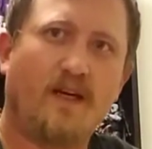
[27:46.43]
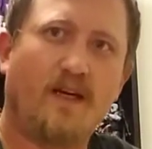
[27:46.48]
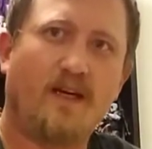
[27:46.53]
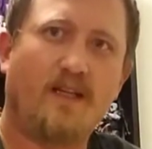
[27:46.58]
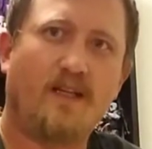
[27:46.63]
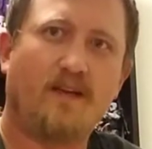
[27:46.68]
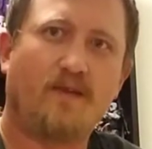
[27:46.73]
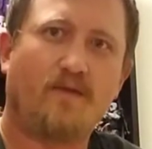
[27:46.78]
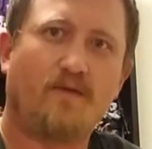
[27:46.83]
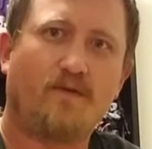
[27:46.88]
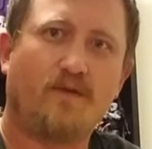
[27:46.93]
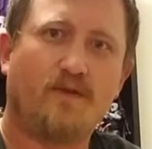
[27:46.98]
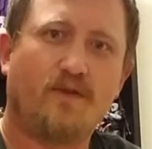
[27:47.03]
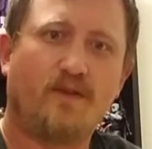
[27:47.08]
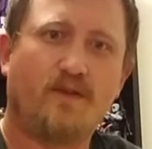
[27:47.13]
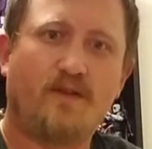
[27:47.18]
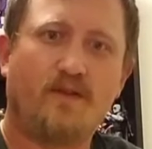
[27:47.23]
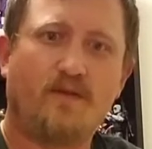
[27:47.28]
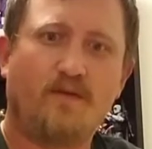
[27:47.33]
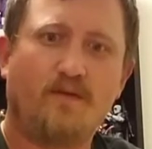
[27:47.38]
and then of
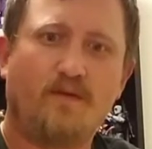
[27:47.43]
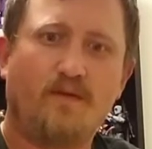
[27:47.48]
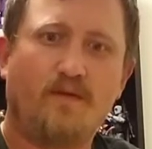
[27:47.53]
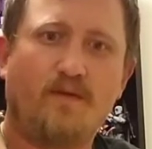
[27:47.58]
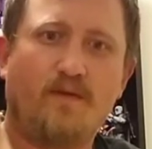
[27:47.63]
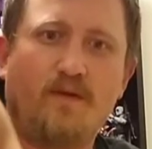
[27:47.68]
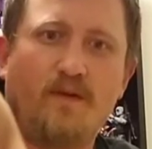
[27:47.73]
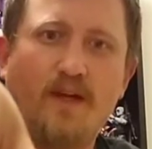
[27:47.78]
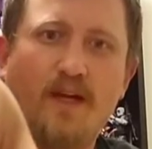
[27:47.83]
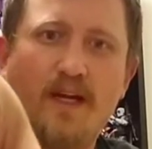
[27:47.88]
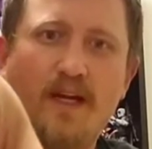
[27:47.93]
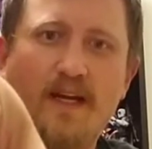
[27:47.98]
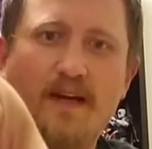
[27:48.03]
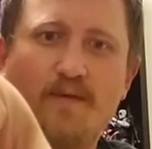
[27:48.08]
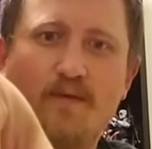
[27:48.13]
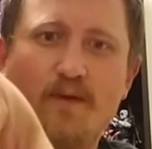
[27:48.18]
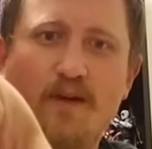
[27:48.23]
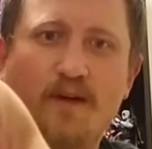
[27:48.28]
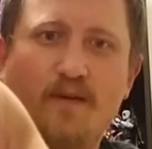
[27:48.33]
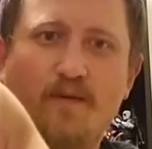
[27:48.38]
course, can't
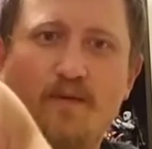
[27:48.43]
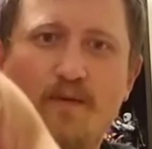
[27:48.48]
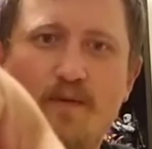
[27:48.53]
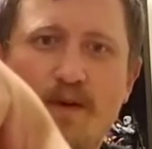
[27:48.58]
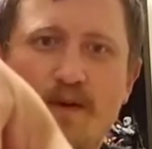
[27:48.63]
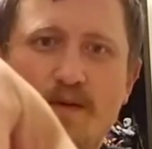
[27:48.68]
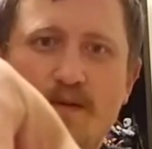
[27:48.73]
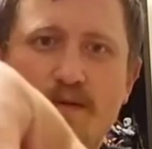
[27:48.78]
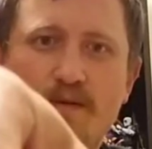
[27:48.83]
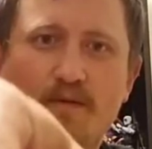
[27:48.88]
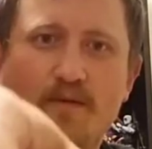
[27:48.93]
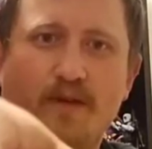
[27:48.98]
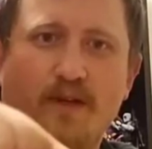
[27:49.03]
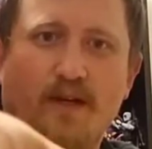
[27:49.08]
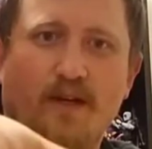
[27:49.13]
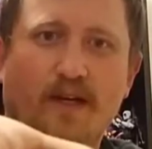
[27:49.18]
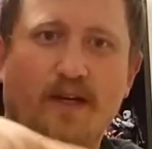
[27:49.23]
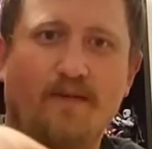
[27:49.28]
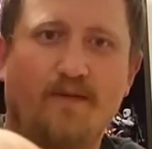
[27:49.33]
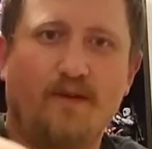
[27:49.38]
have Rey without
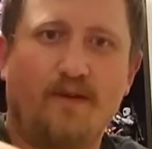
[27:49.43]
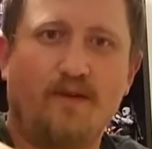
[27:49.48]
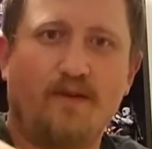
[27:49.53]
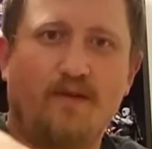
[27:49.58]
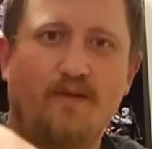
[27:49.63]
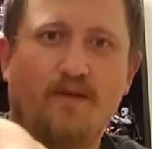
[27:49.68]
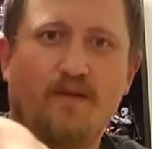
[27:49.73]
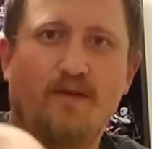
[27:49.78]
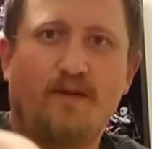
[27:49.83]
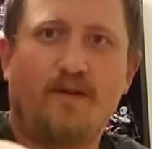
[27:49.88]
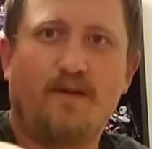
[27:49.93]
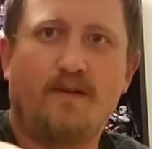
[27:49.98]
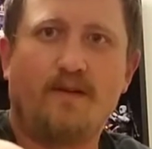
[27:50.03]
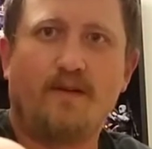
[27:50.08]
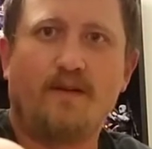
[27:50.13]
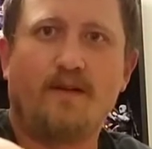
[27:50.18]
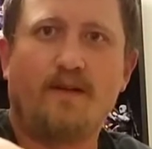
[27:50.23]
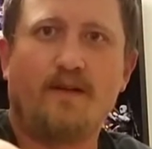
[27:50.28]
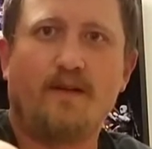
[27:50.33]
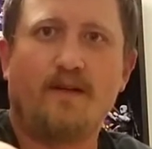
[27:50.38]
without having Luke.
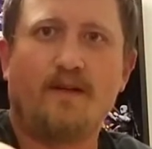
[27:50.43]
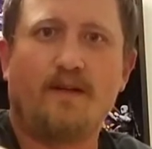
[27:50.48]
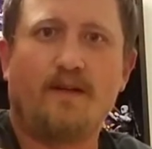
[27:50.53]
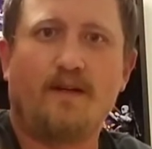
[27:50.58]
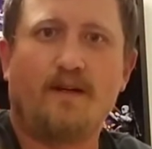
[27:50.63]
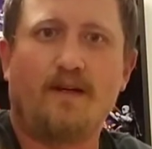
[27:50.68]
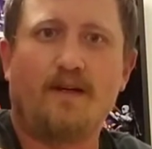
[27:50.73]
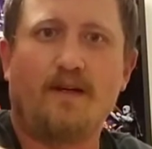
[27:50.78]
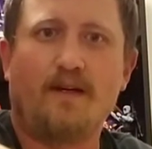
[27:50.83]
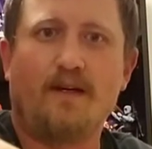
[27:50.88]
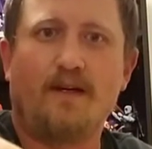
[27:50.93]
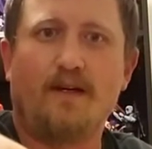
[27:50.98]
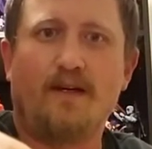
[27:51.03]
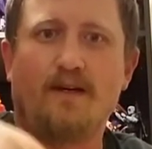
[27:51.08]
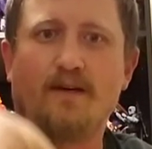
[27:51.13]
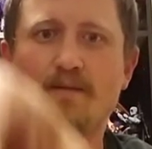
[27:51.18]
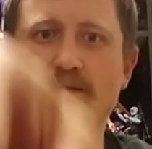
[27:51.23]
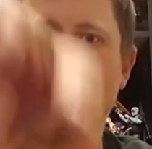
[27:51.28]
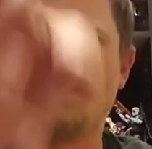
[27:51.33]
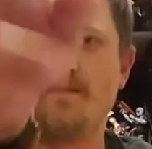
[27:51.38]

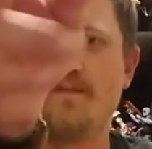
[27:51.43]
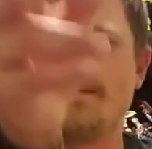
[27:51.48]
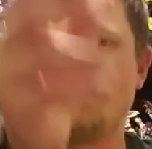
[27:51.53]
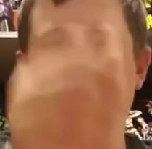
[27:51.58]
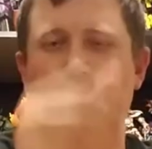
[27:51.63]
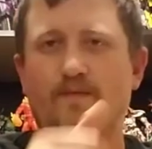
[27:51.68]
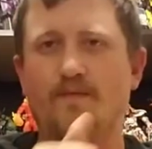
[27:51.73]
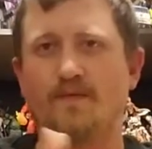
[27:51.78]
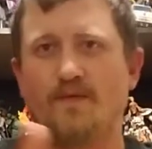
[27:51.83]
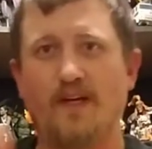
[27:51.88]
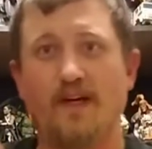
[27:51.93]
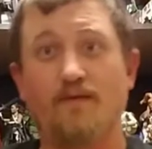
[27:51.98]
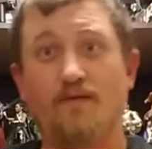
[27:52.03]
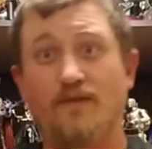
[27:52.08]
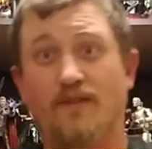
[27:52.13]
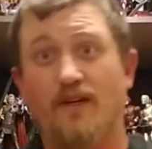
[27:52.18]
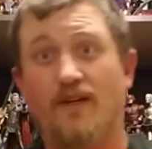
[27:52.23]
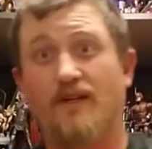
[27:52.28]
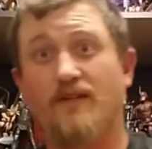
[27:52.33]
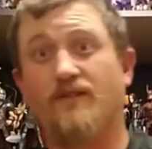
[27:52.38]
Um, so that
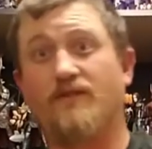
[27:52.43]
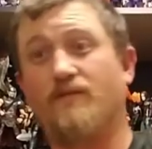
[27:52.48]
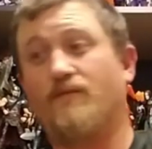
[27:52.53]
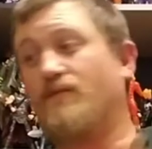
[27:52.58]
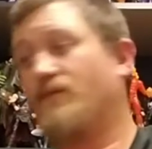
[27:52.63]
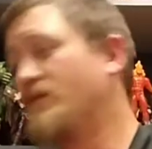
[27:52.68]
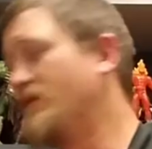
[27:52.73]
was awesome.